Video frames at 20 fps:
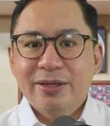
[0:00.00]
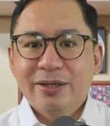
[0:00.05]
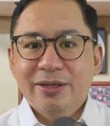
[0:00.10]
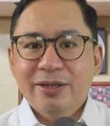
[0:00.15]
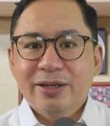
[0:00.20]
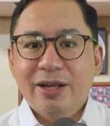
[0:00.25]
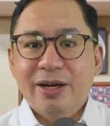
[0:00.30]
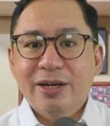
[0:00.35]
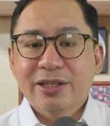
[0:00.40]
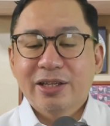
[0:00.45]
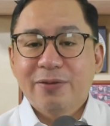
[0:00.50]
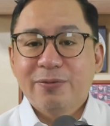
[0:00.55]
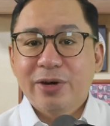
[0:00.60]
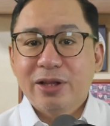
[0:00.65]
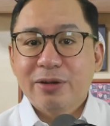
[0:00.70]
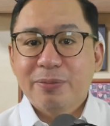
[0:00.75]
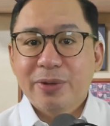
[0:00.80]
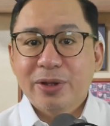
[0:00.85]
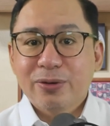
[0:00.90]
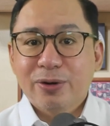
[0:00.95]
Clark
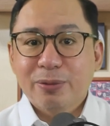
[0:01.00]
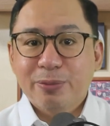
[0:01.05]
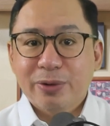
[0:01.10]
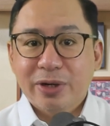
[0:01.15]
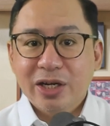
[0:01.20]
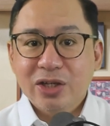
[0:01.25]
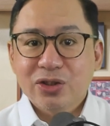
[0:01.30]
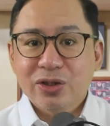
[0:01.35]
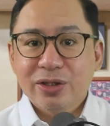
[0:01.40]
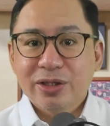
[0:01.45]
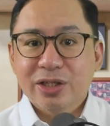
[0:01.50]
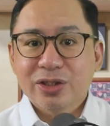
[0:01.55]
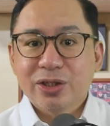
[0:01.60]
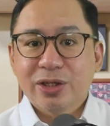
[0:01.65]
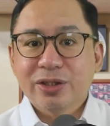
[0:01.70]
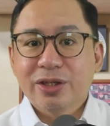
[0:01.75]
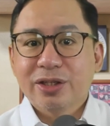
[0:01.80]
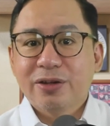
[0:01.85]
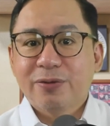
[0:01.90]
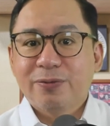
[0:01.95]
Development Corporation
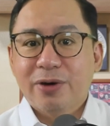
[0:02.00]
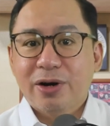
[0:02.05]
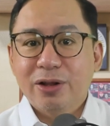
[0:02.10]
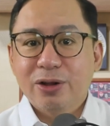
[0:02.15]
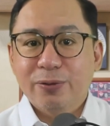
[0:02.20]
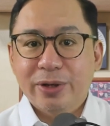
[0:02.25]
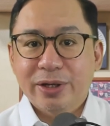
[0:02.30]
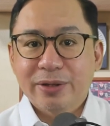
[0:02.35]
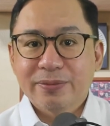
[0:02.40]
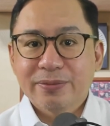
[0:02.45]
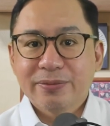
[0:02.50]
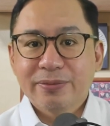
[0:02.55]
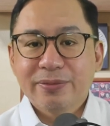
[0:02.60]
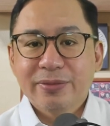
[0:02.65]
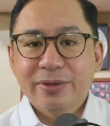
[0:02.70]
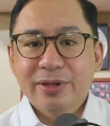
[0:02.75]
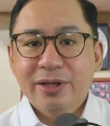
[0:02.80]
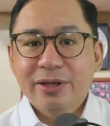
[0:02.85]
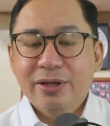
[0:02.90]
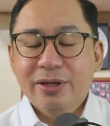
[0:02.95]
asserted the following
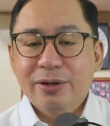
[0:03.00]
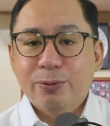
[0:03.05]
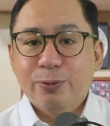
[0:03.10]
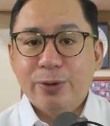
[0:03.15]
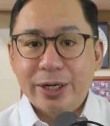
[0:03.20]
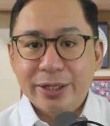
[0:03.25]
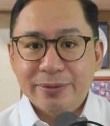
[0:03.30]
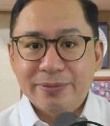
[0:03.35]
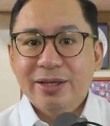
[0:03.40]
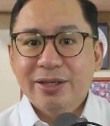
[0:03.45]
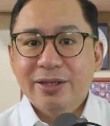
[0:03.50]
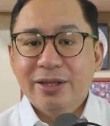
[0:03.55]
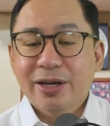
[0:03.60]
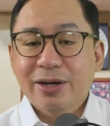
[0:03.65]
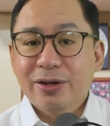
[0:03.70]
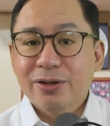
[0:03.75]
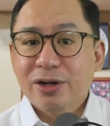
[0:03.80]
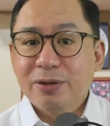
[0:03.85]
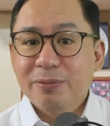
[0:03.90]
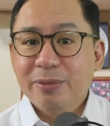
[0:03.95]
1.
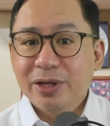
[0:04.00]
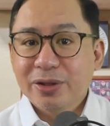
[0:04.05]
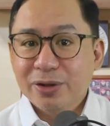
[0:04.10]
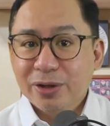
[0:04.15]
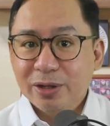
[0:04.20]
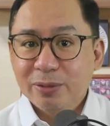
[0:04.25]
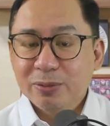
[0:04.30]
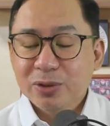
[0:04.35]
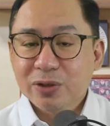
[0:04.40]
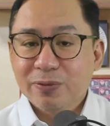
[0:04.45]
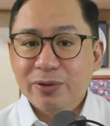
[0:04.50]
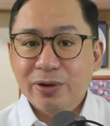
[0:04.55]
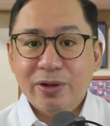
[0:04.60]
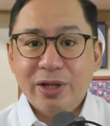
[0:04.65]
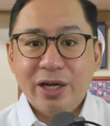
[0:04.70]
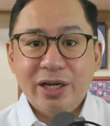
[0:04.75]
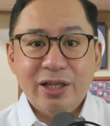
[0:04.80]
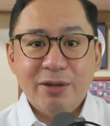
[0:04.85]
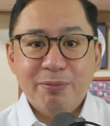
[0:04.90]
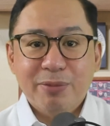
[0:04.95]
The economic terms of the
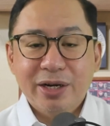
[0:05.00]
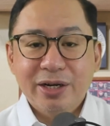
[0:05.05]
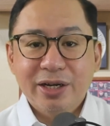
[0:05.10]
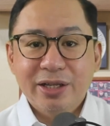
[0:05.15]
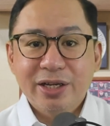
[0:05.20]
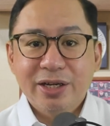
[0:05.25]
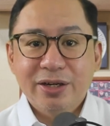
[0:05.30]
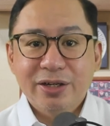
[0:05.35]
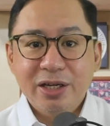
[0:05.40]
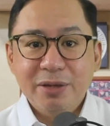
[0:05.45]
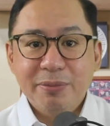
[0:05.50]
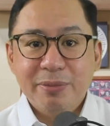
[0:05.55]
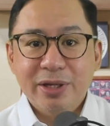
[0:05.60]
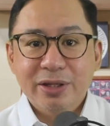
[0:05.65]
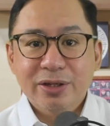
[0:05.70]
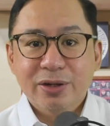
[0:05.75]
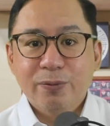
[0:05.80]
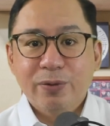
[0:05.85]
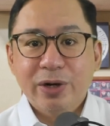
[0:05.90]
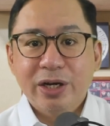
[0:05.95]
collective bargaining
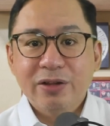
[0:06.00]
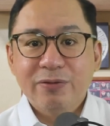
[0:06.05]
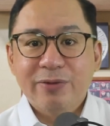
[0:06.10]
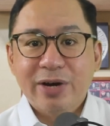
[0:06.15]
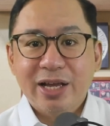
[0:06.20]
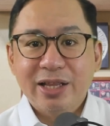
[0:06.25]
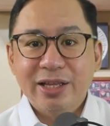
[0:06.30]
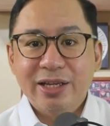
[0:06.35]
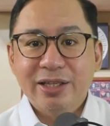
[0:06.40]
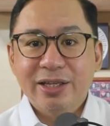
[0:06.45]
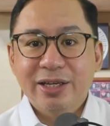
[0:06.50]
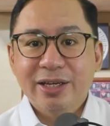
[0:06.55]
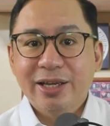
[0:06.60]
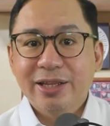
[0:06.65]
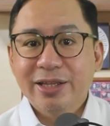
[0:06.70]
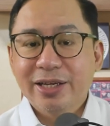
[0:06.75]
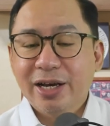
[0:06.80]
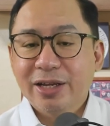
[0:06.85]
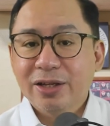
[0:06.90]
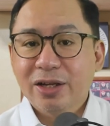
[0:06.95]
agreement were invalid
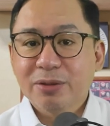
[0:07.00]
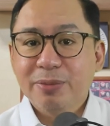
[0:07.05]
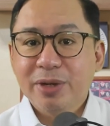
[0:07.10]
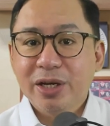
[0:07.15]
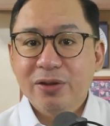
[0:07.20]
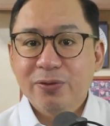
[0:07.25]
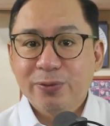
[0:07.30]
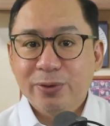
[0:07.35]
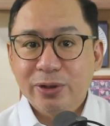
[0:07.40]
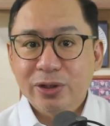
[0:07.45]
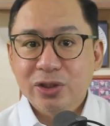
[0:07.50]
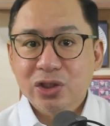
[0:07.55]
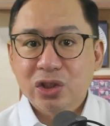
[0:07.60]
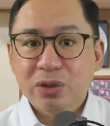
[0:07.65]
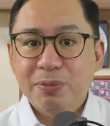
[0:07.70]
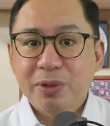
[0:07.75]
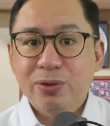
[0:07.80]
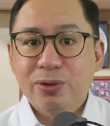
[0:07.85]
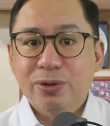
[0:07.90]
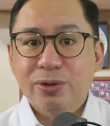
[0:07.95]
and cannot be
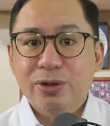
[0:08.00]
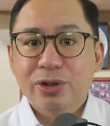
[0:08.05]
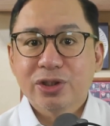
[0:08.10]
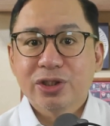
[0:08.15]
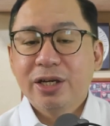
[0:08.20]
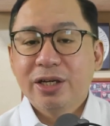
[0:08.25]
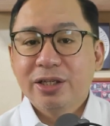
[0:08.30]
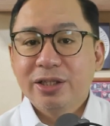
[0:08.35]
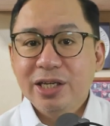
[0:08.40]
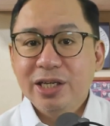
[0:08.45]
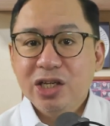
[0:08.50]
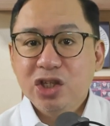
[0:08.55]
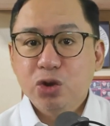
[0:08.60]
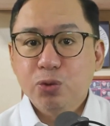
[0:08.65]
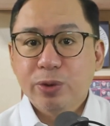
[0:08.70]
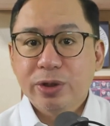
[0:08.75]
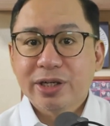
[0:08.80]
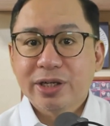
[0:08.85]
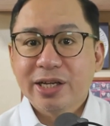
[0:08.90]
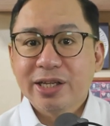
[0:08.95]
enforced because
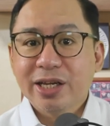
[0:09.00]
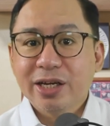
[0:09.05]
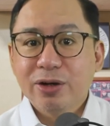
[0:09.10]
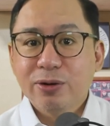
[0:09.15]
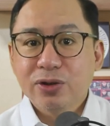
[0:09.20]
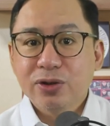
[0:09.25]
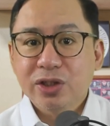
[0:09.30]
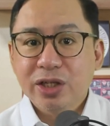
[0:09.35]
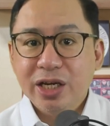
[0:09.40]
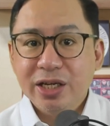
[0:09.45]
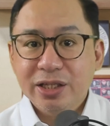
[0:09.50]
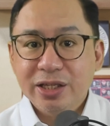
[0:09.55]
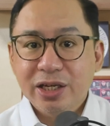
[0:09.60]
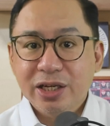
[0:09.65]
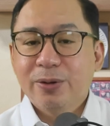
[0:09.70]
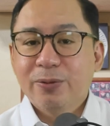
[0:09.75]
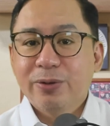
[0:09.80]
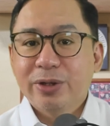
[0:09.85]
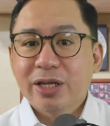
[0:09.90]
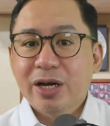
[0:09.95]
these were
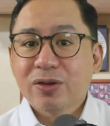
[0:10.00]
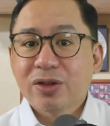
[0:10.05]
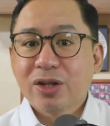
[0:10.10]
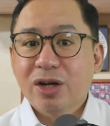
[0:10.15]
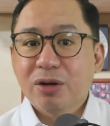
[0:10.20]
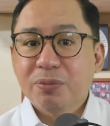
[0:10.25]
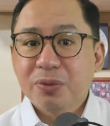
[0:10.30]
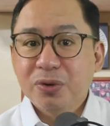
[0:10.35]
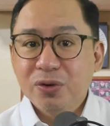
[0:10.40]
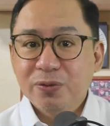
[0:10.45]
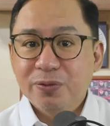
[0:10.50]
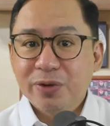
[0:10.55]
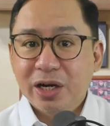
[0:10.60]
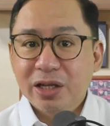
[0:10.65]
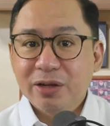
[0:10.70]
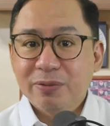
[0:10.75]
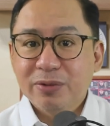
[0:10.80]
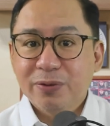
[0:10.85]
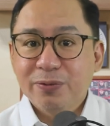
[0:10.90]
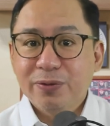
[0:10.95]
renegotiated without the
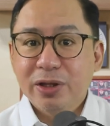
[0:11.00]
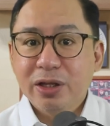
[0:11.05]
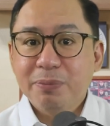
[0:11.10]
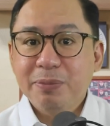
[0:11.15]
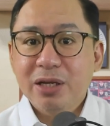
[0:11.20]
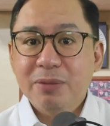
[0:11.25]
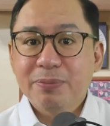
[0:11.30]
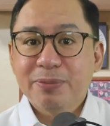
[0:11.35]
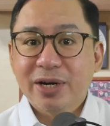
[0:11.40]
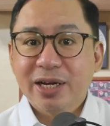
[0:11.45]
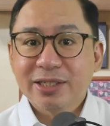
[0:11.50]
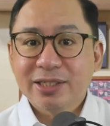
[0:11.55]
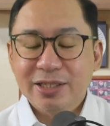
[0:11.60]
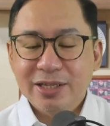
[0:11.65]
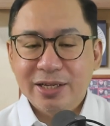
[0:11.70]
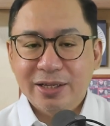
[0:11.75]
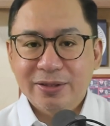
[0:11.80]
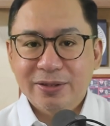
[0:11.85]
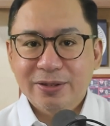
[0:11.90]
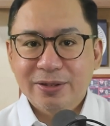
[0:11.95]
approval of the Philippine
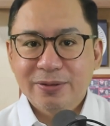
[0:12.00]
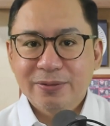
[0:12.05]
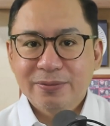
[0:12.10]
president.